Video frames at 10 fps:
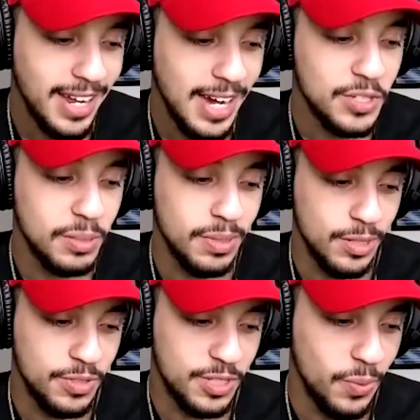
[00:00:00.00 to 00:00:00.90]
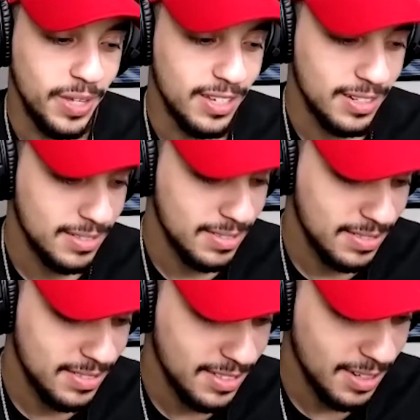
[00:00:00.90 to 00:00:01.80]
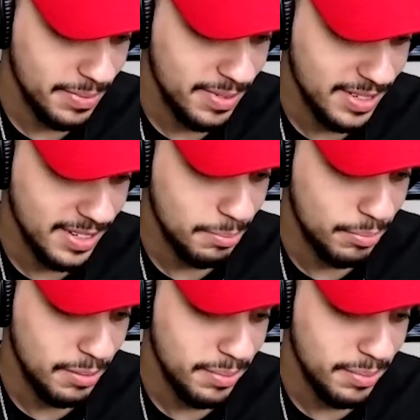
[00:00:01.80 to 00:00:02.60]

House of Balloons The Weeknd. Bring